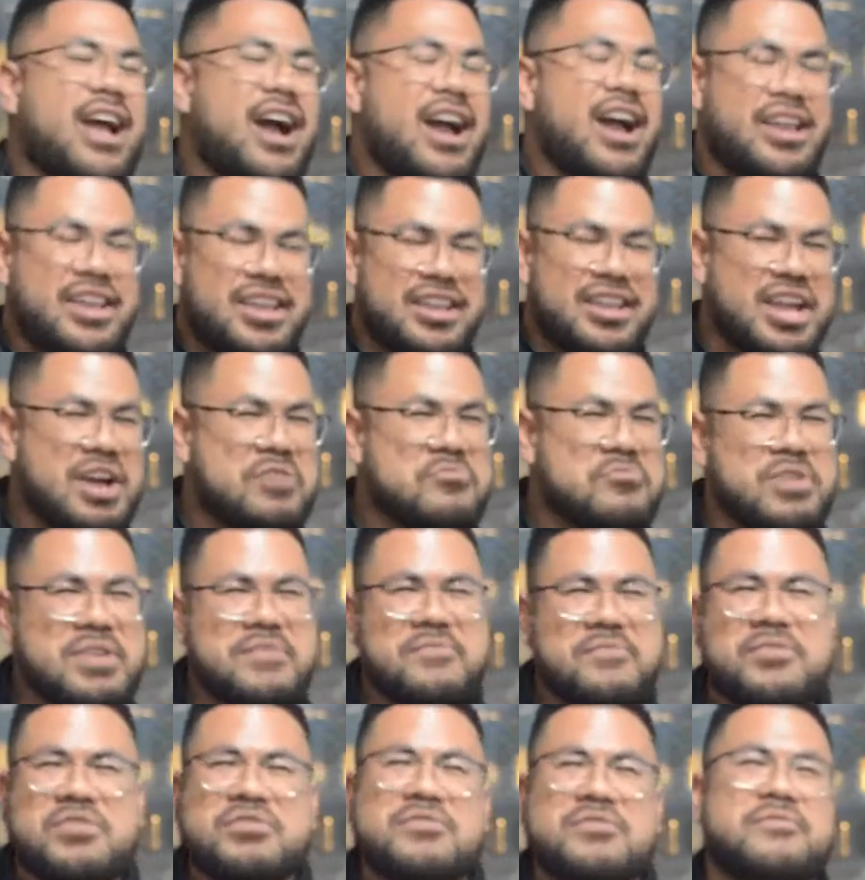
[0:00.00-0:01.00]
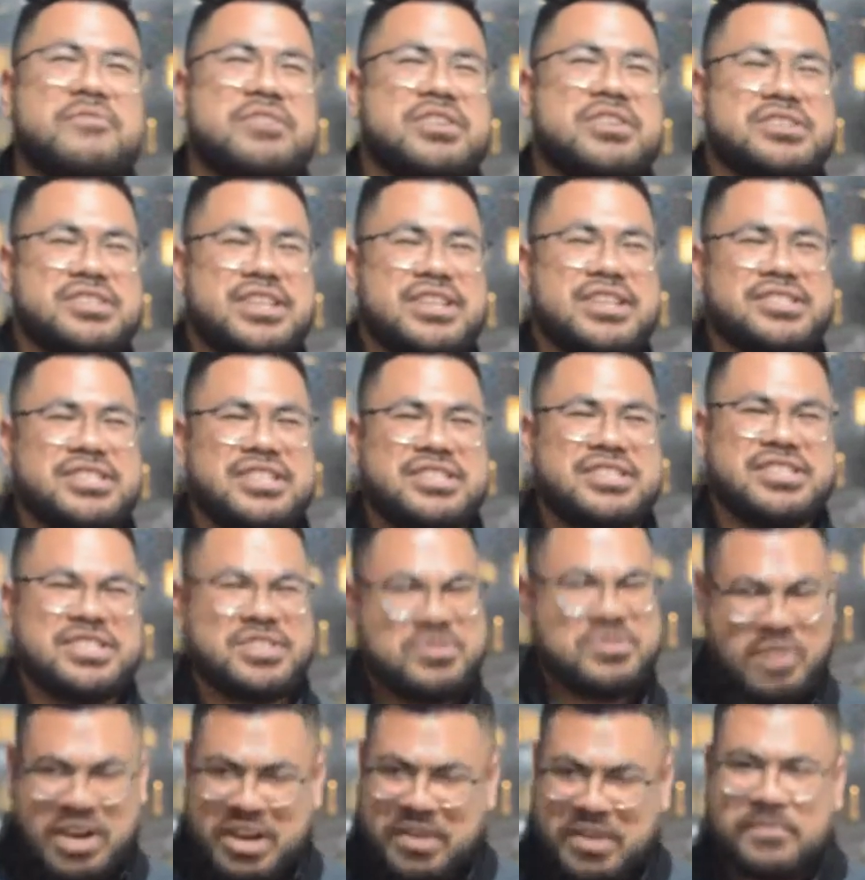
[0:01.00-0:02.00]
I cannot wait for you to finish that sentence
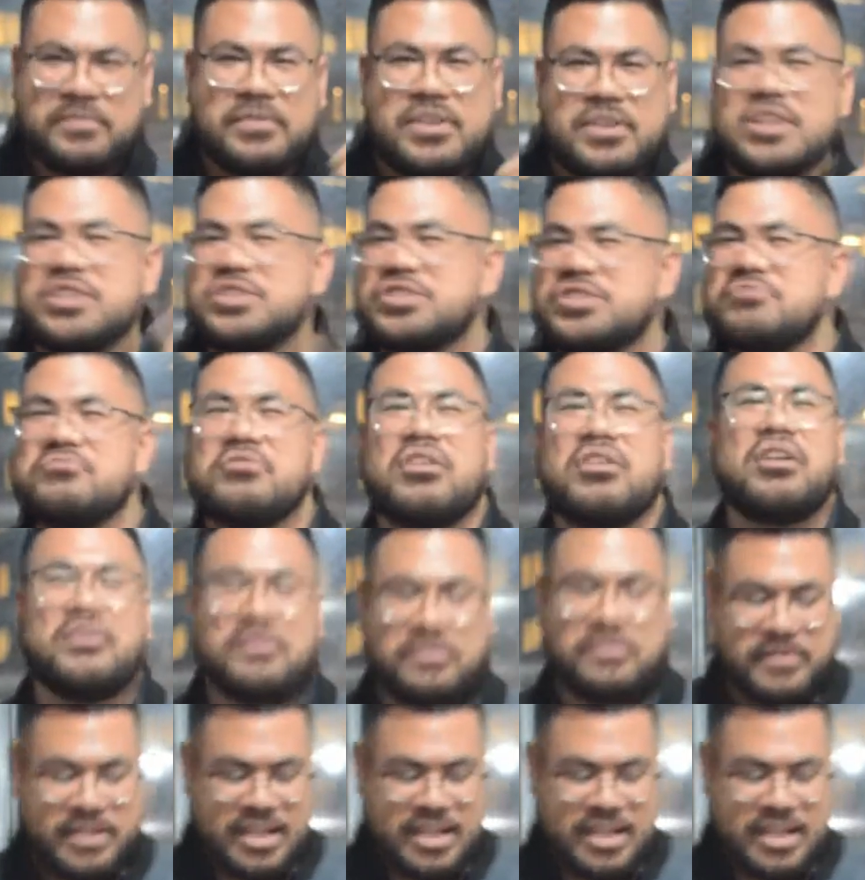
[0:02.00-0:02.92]
so I can finish you off.